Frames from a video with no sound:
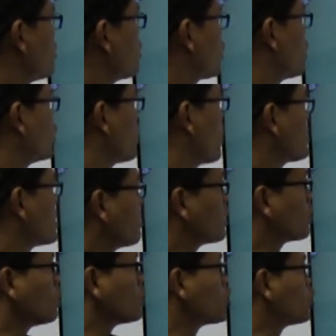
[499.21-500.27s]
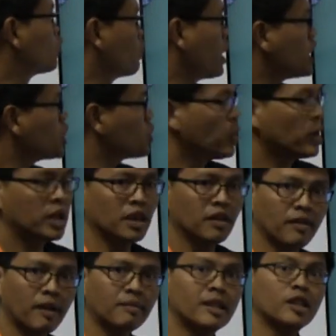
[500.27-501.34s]
ratio control, we have something called stretch, where you can
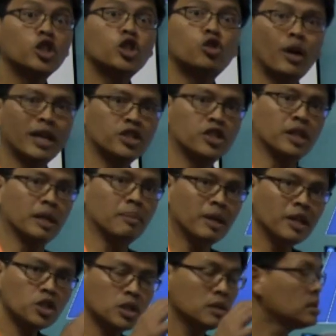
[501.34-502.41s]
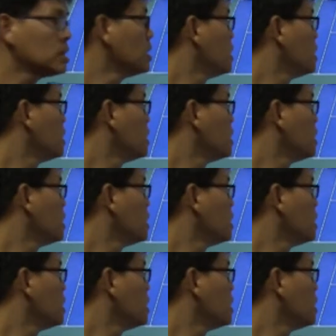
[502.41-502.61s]
effectively stretch the image.